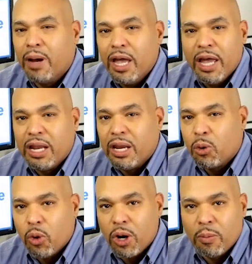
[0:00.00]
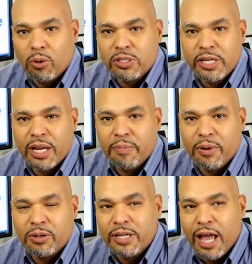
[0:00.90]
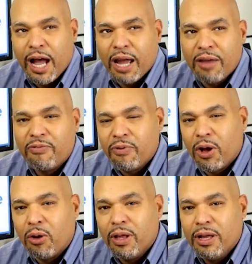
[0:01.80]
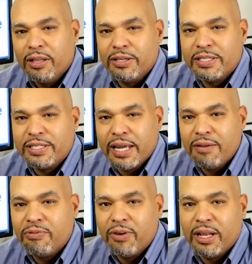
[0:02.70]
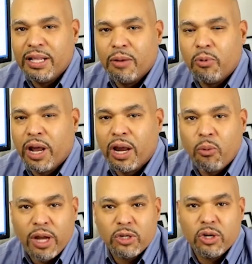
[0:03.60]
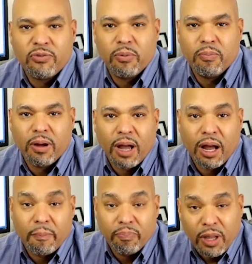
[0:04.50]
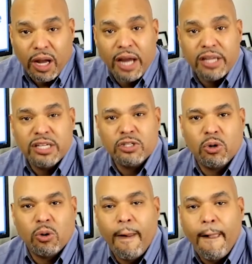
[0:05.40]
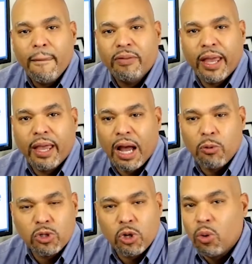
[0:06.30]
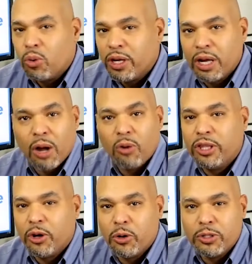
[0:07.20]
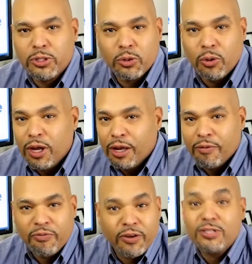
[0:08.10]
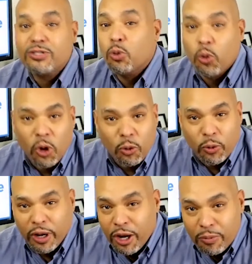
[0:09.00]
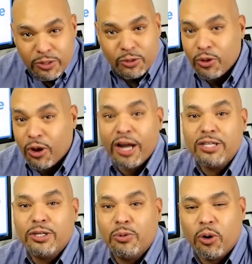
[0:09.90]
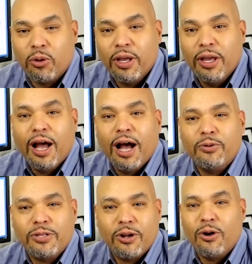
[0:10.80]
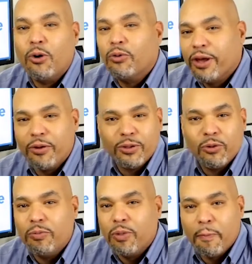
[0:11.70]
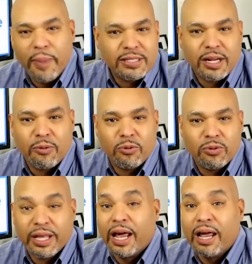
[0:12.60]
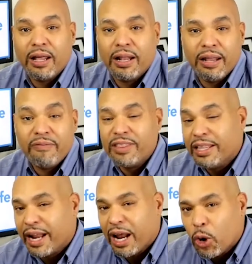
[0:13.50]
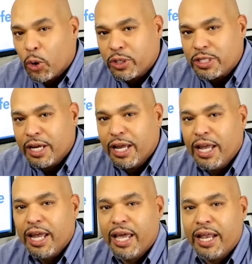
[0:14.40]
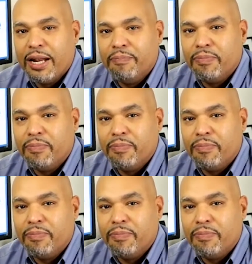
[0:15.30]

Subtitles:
an incredible setting, because I felt the same feeling that when I graduated from hygiene school, that I was going out there to fix the world when it comes to the hygiene world. I was going to go there and do the best that I and everything that I learned. And